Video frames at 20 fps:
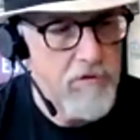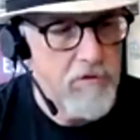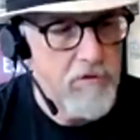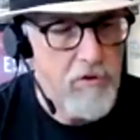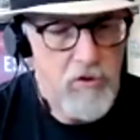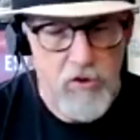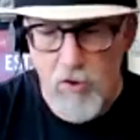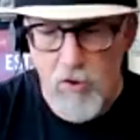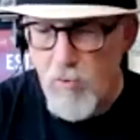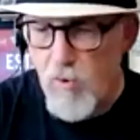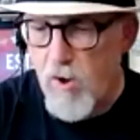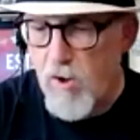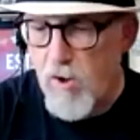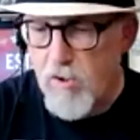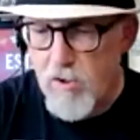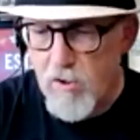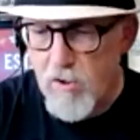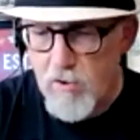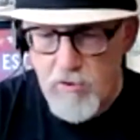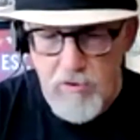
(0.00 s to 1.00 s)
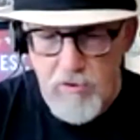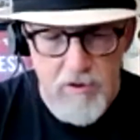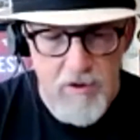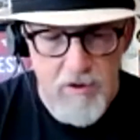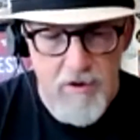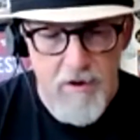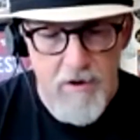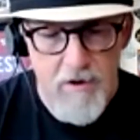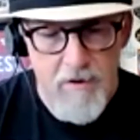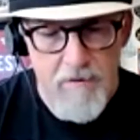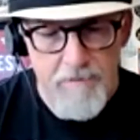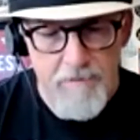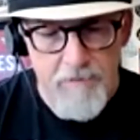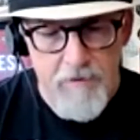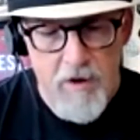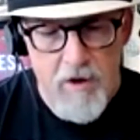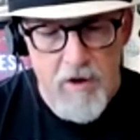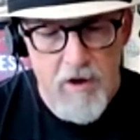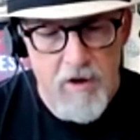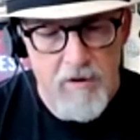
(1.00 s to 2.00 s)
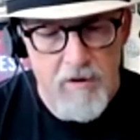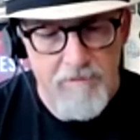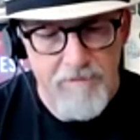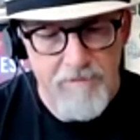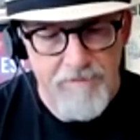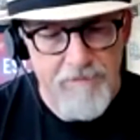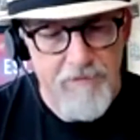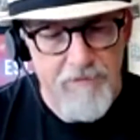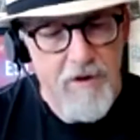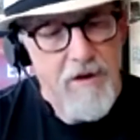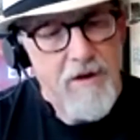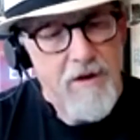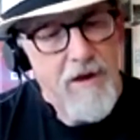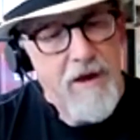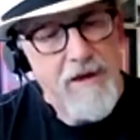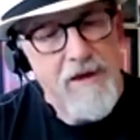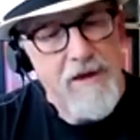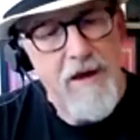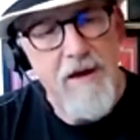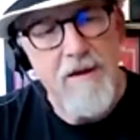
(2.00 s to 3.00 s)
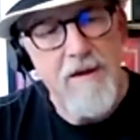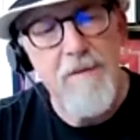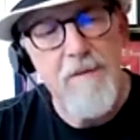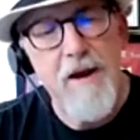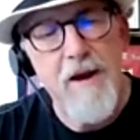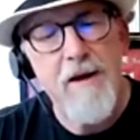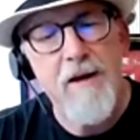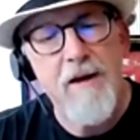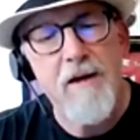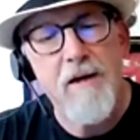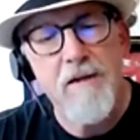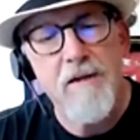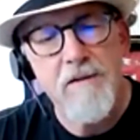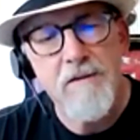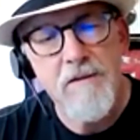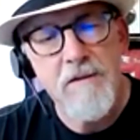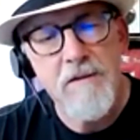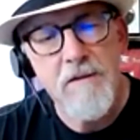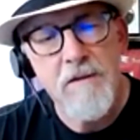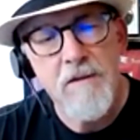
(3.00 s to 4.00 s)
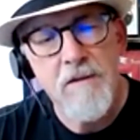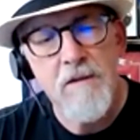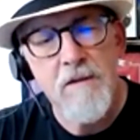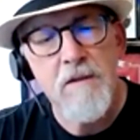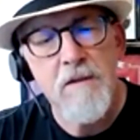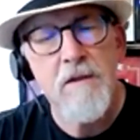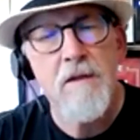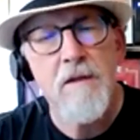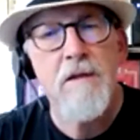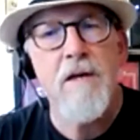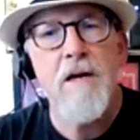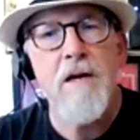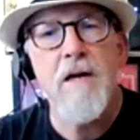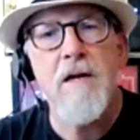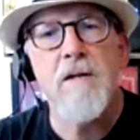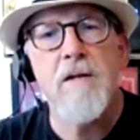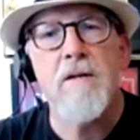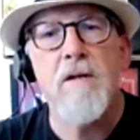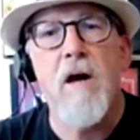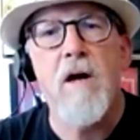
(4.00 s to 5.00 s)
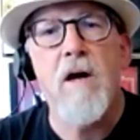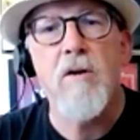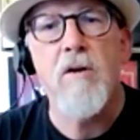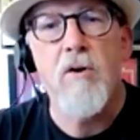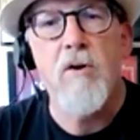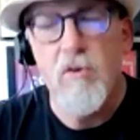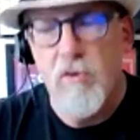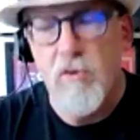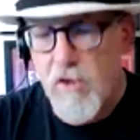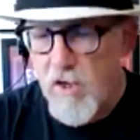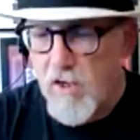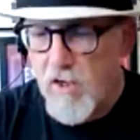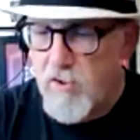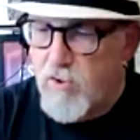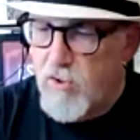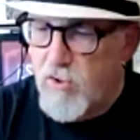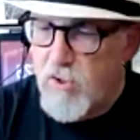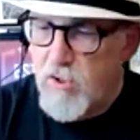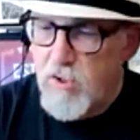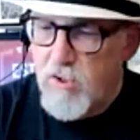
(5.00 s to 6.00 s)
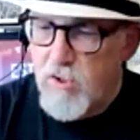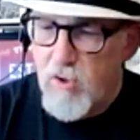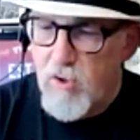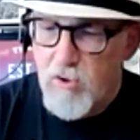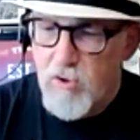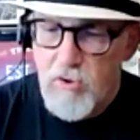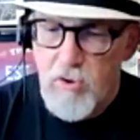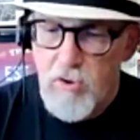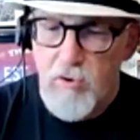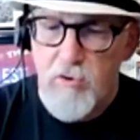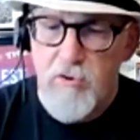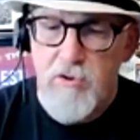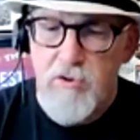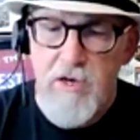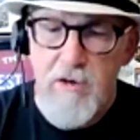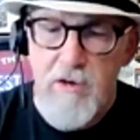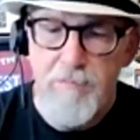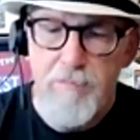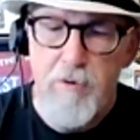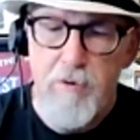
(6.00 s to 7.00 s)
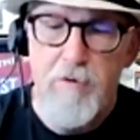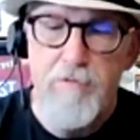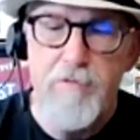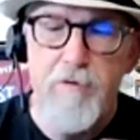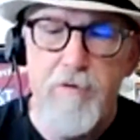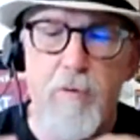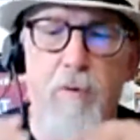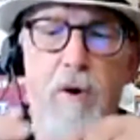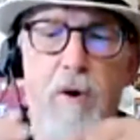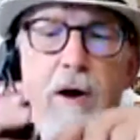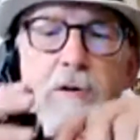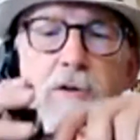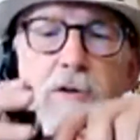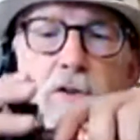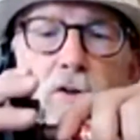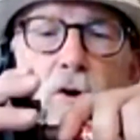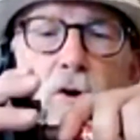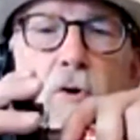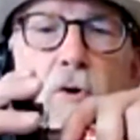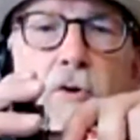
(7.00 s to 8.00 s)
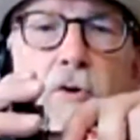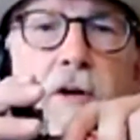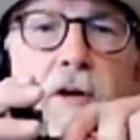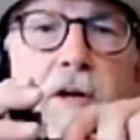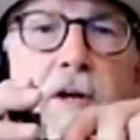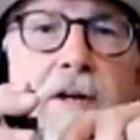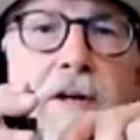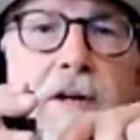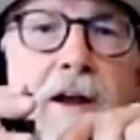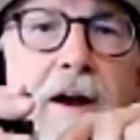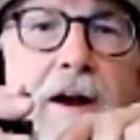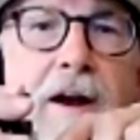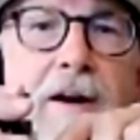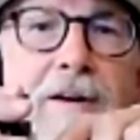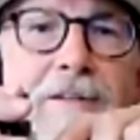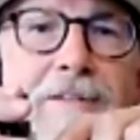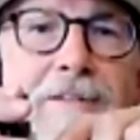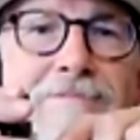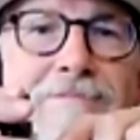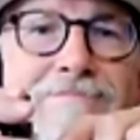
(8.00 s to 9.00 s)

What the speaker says: QR code. That kind of made a little cut. You can go a little deeper if you want. Just hold it in there, and